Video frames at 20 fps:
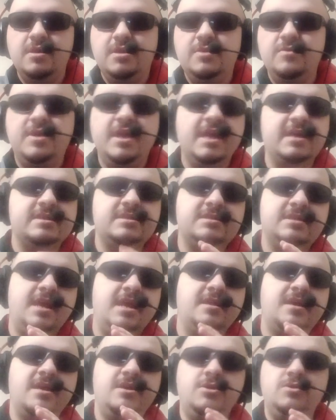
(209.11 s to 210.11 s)
You can't
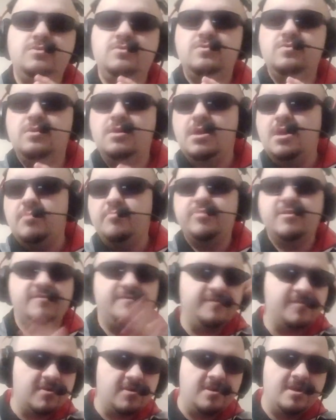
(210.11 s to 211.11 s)
say that you
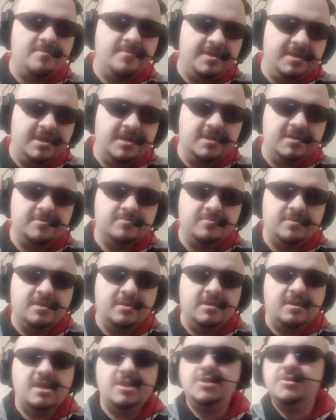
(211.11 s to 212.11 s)
prefer Eminem
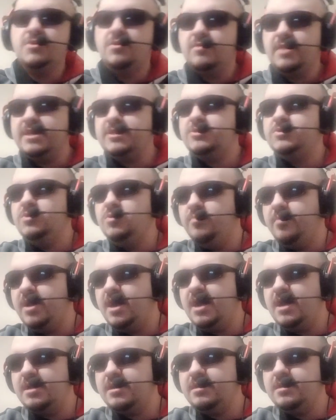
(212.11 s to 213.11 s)
and you don't like
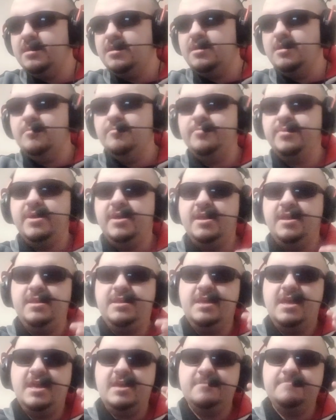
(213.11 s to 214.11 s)
Tupac, but
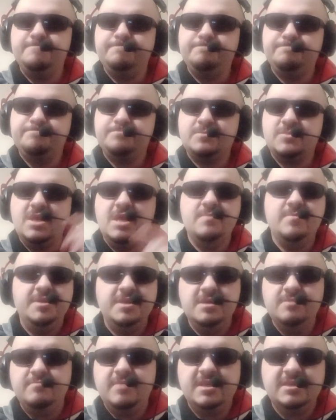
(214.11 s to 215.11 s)
yet
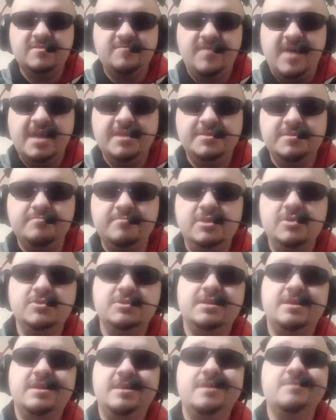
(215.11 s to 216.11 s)
Eminem makes violent
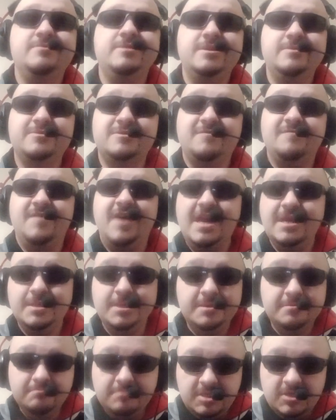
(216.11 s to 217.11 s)
music, and Eminem's
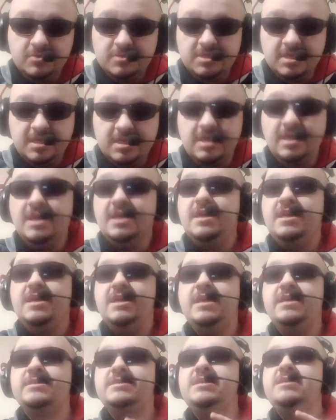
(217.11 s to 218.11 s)
violent music
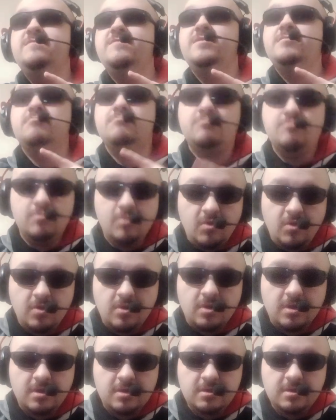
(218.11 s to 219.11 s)
is even
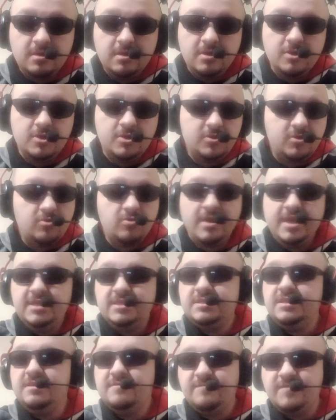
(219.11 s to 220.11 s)
more
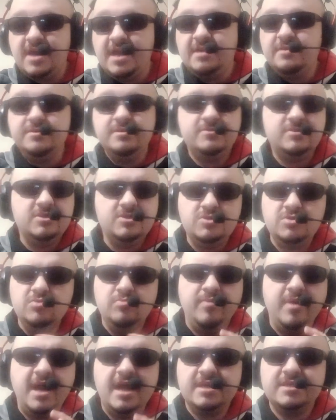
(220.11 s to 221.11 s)
crazy and violent than
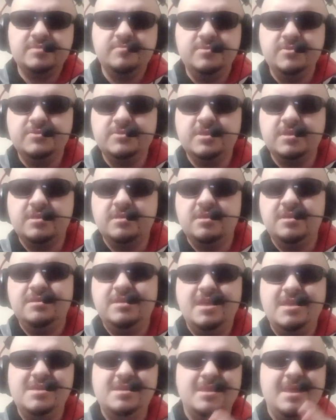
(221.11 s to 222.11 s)
Tupac's music, and
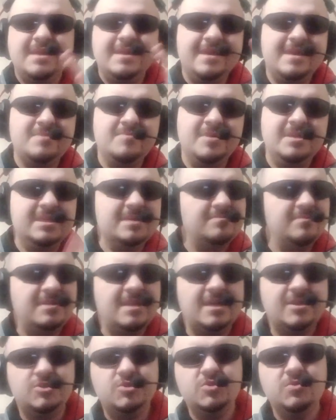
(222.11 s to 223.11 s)
yet you like Eminem but
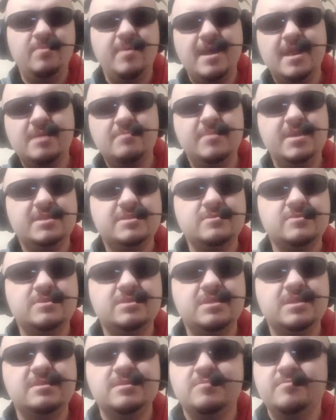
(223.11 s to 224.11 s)
not Tupac. It makes no
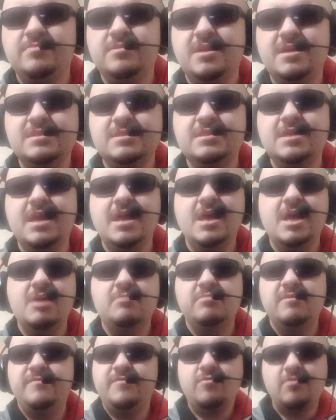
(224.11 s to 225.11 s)
sense. And plus,
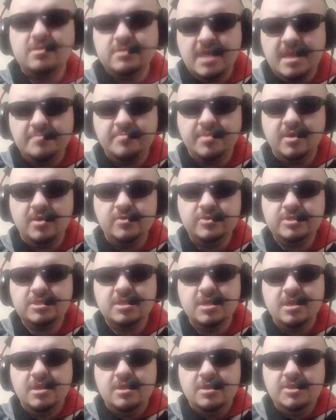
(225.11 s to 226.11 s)
before that post,
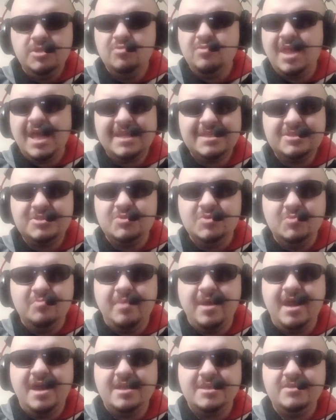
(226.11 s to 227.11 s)
you liked
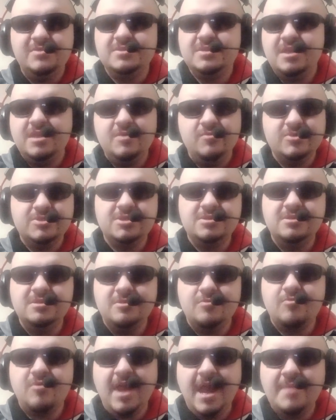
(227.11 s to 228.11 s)
Tupac. You said he was a
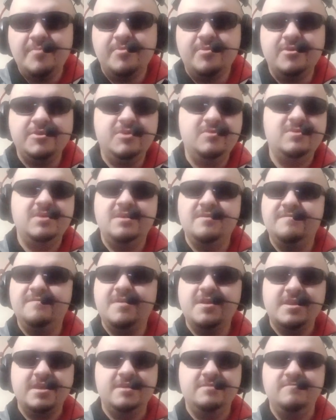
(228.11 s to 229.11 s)
good rapper. You did a
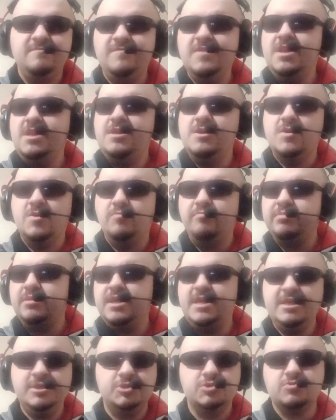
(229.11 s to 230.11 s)
fucking video
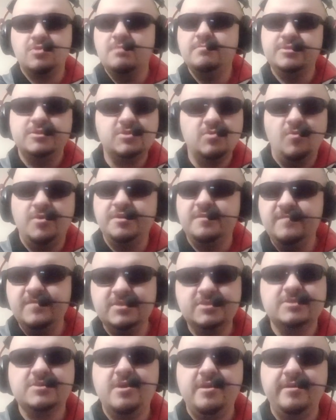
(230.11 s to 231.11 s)
playing drums to one of
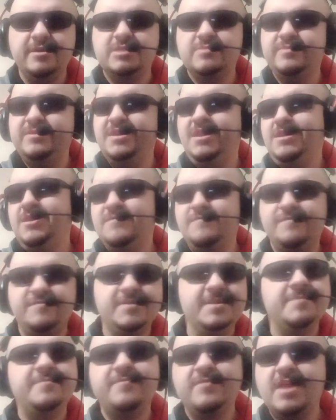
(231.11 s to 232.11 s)
his songs, but then you
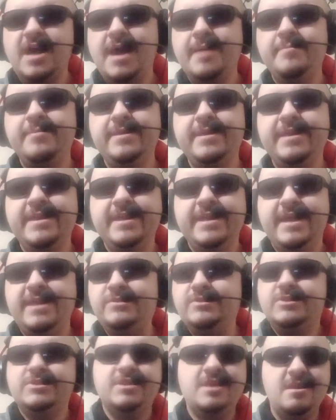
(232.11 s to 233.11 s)
flip flop and
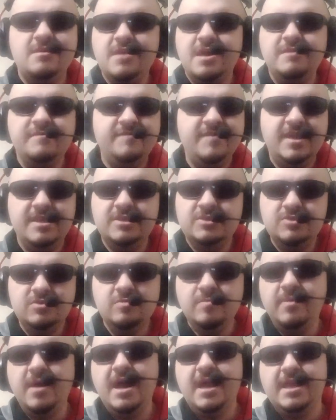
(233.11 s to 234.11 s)
you say you're not a fan of
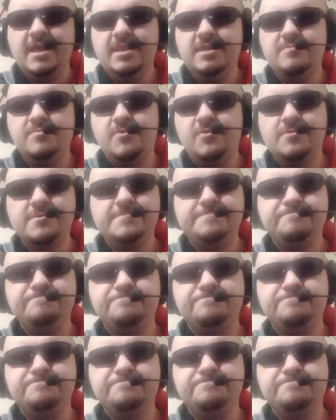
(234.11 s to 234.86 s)
Tupac anymore